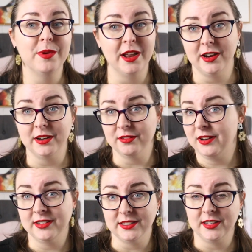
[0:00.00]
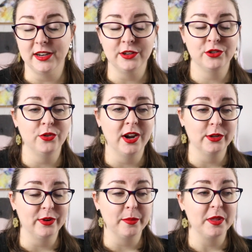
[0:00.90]
And I do highly
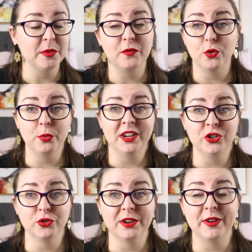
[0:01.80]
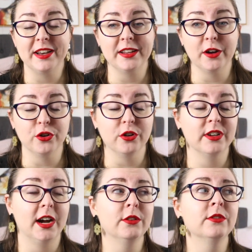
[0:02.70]
recommend them if you enjoy reading young adult
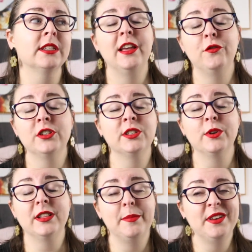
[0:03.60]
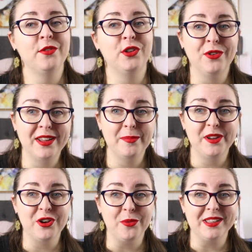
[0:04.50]
titles. If you just want to let me know that you're here, but
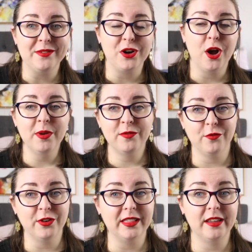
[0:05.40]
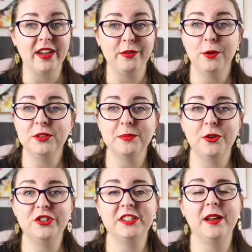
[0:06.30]
you don't want to leave a comment, feel free to leave a rose
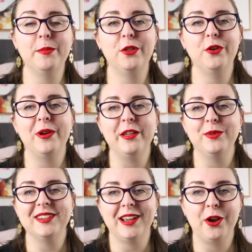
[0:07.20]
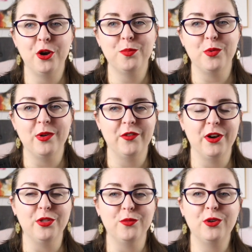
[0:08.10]
emoji down below. Otherwise, I hope that wherever you're
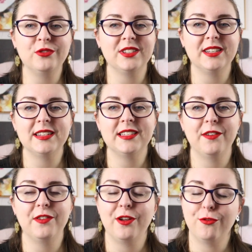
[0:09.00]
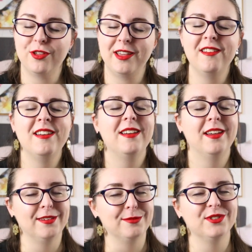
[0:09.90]
on the world, just staying safe and healthy,
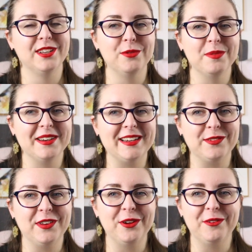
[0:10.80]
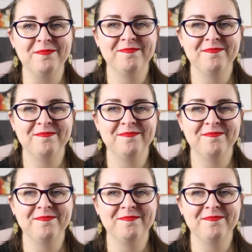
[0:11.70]
and I will see you in my next video.